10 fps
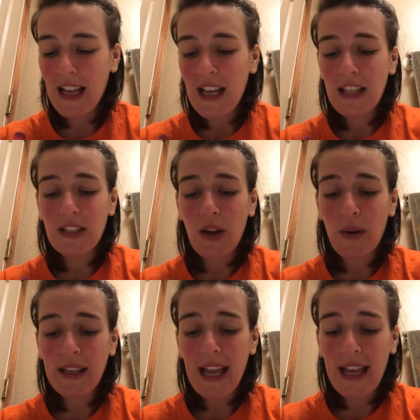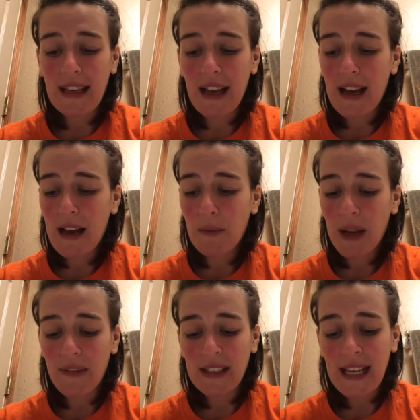So again, we
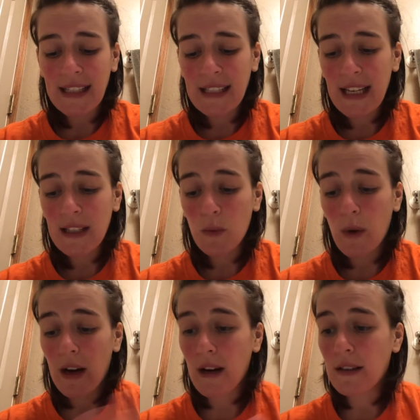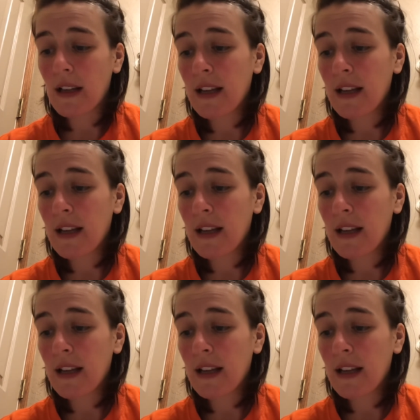have the testes is where